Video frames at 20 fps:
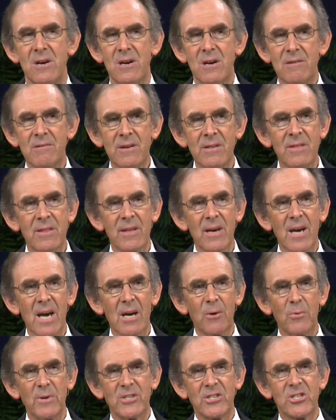are in
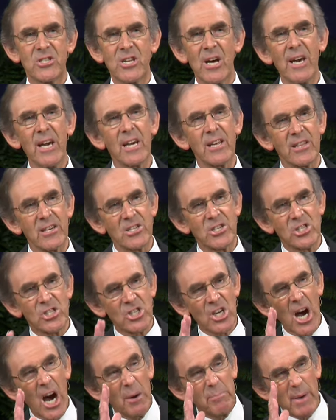there which take the
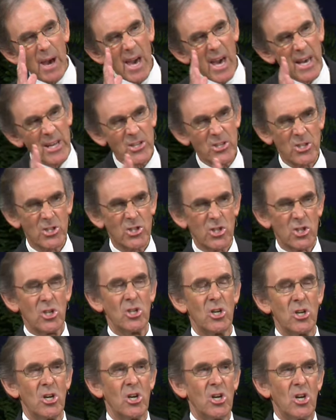sharp edge
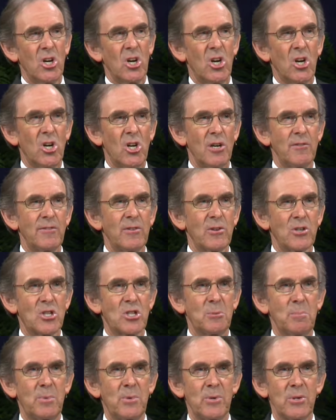of your
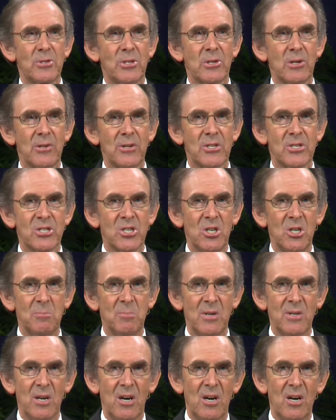spiritual
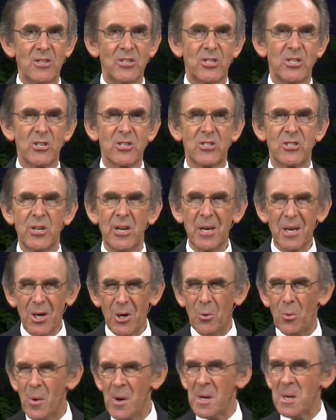discernment, or just take
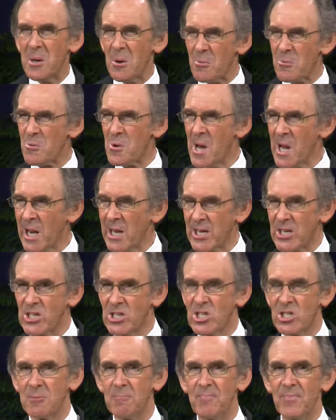away your
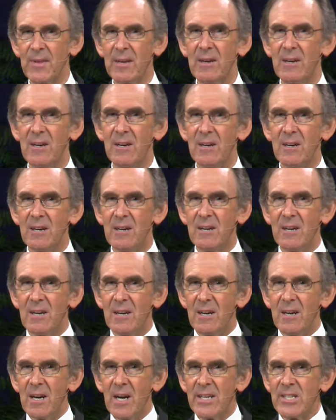relish
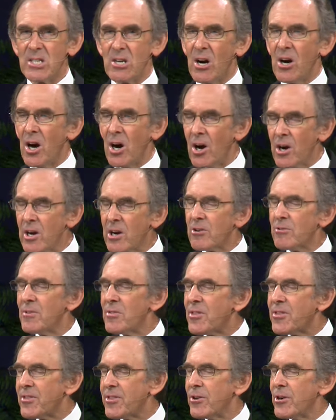and your hunger
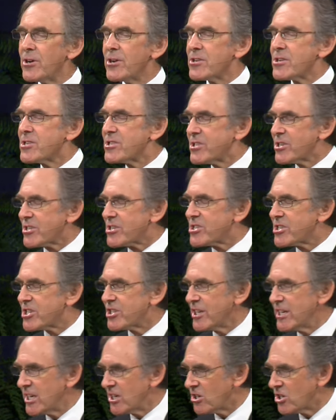and thirst to
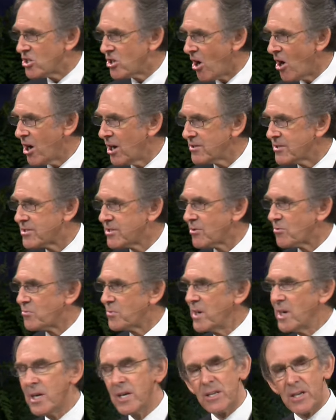seek God, to
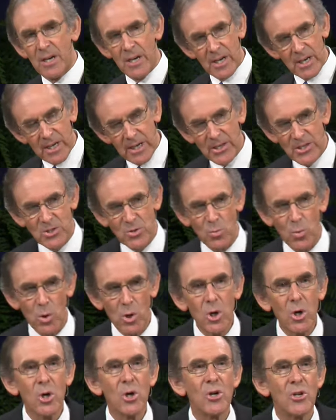read His
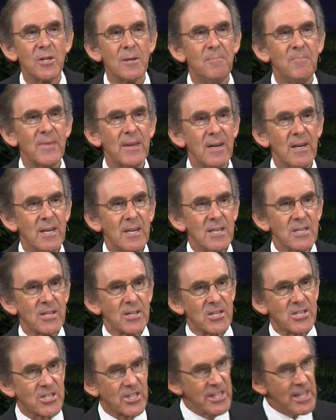Word, to
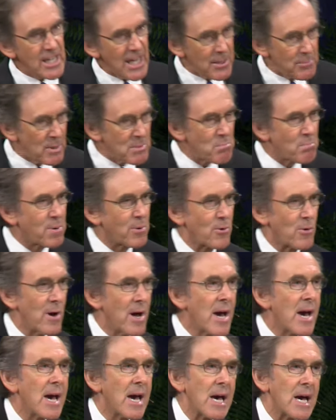seek Him in
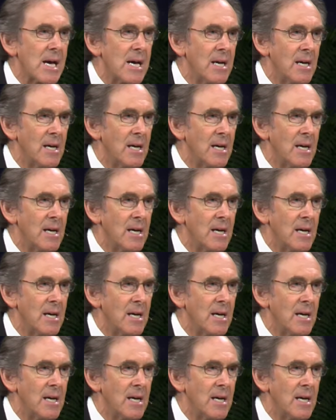prayer.